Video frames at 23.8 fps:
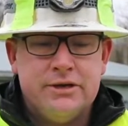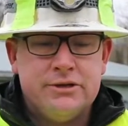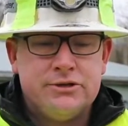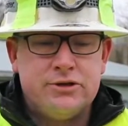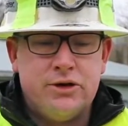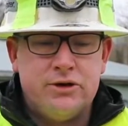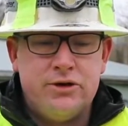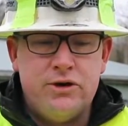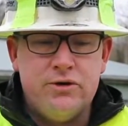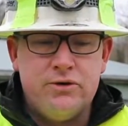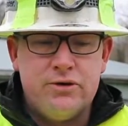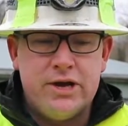
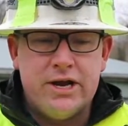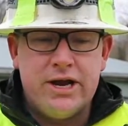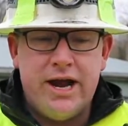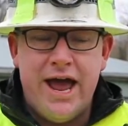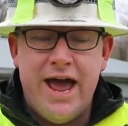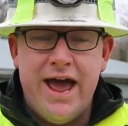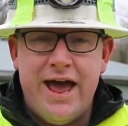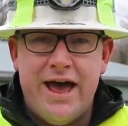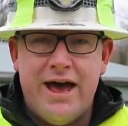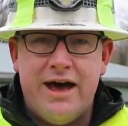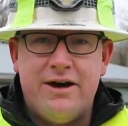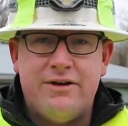So you can
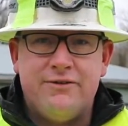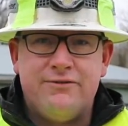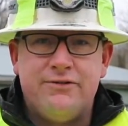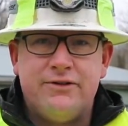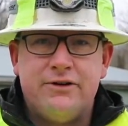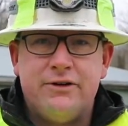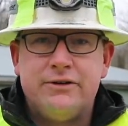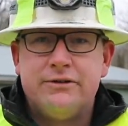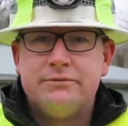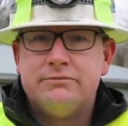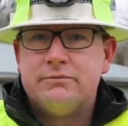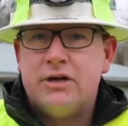have
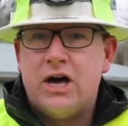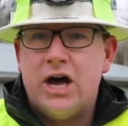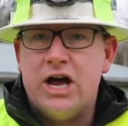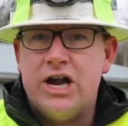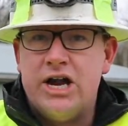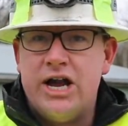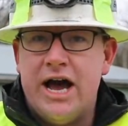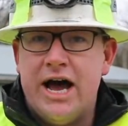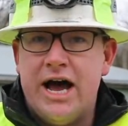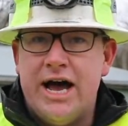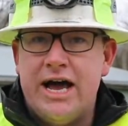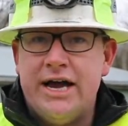a
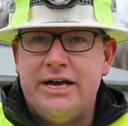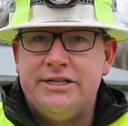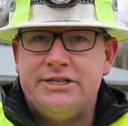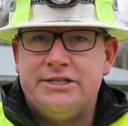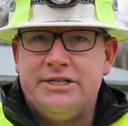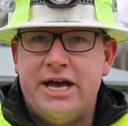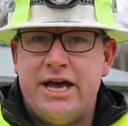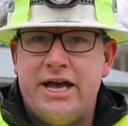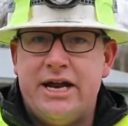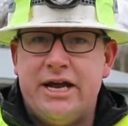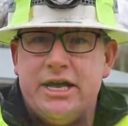9-10